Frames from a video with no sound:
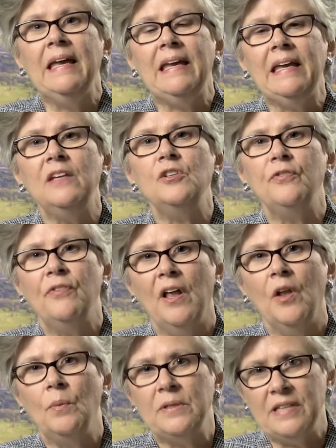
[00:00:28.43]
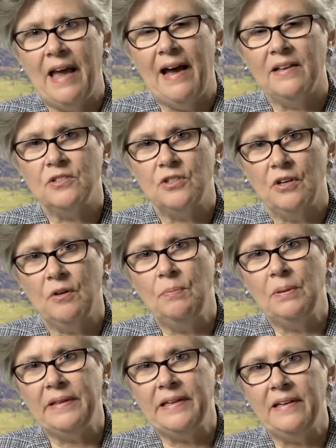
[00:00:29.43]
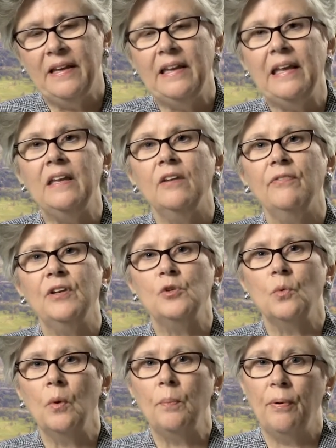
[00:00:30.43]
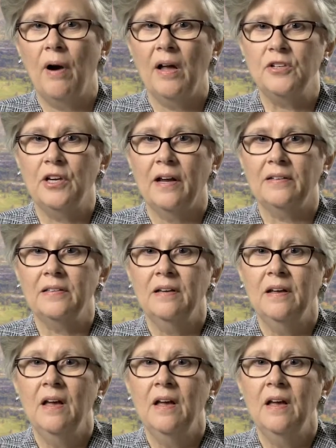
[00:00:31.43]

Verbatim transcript: each fellow was asked to complete an individual project.